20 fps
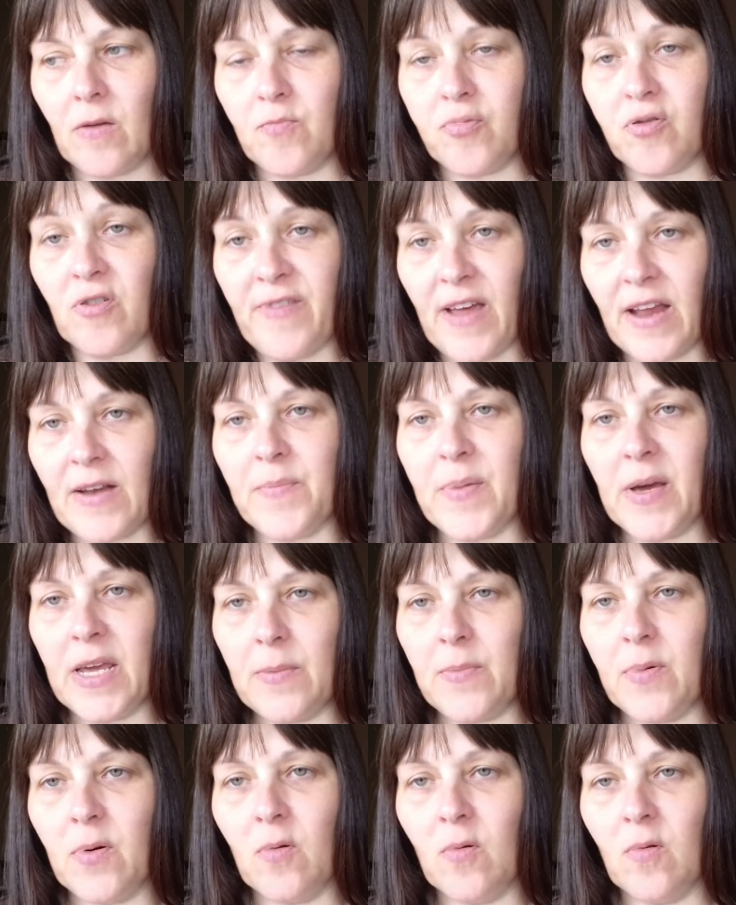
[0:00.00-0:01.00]
prevent
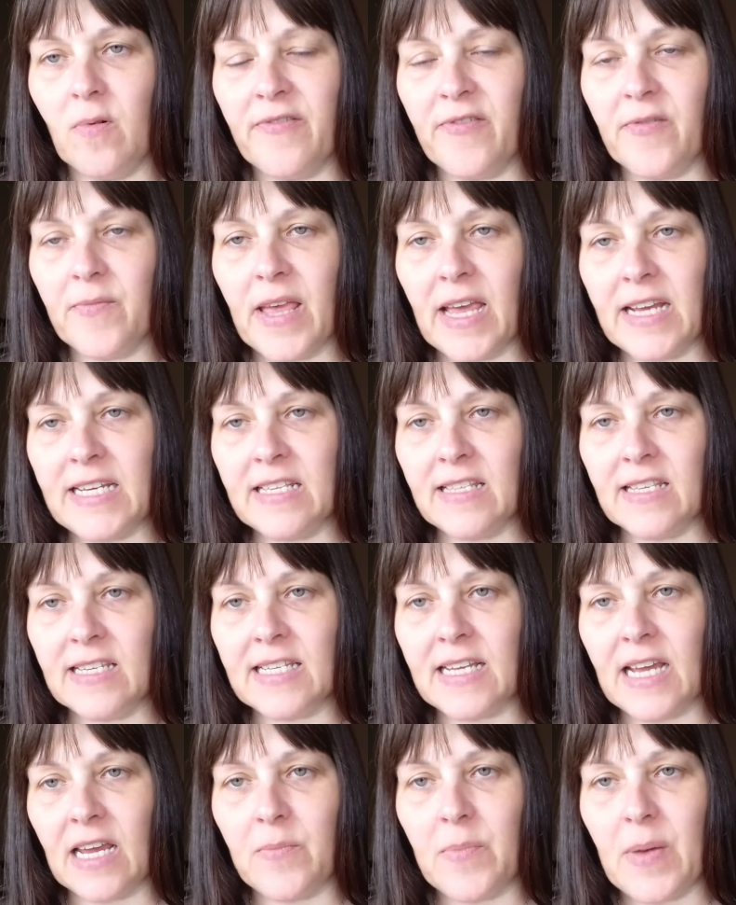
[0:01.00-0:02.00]
people from getting the
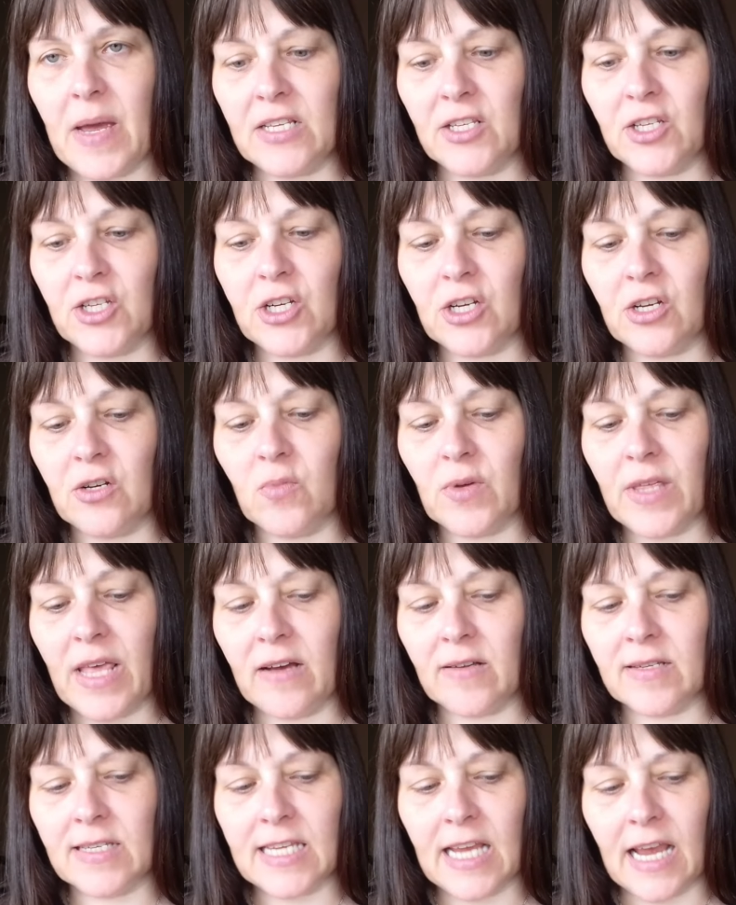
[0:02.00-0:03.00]
state pension
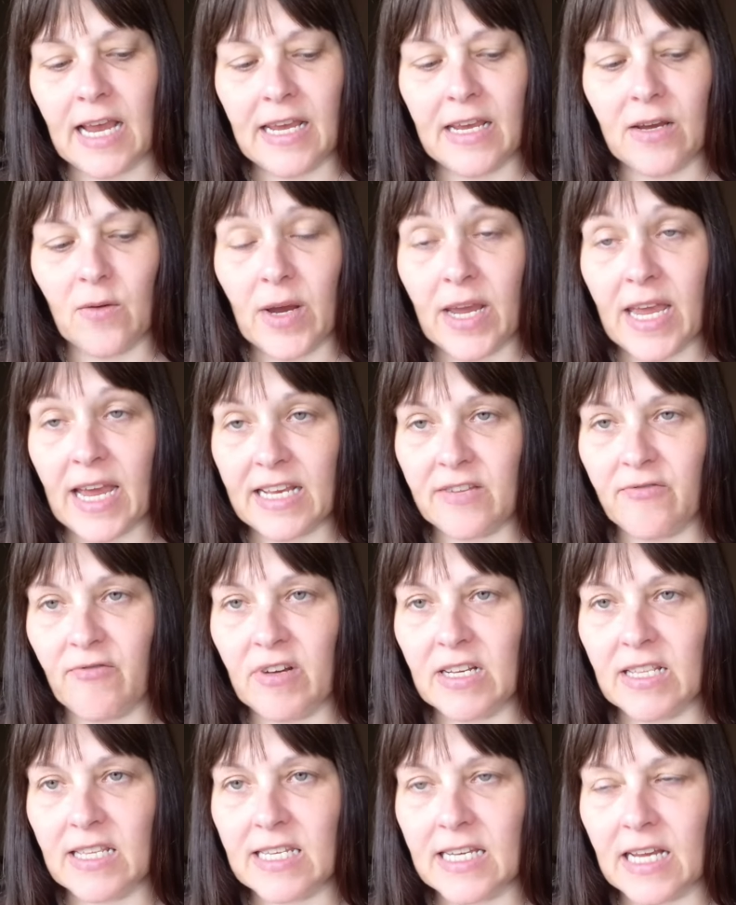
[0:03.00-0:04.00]
without saying we're getting
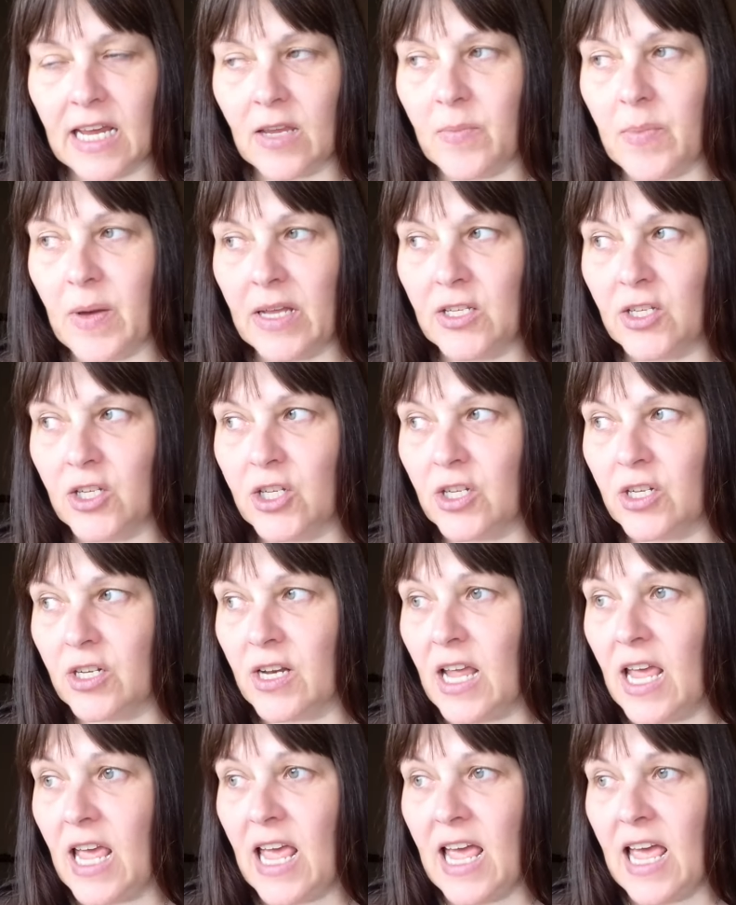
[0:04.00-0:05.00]
rid of the state pension.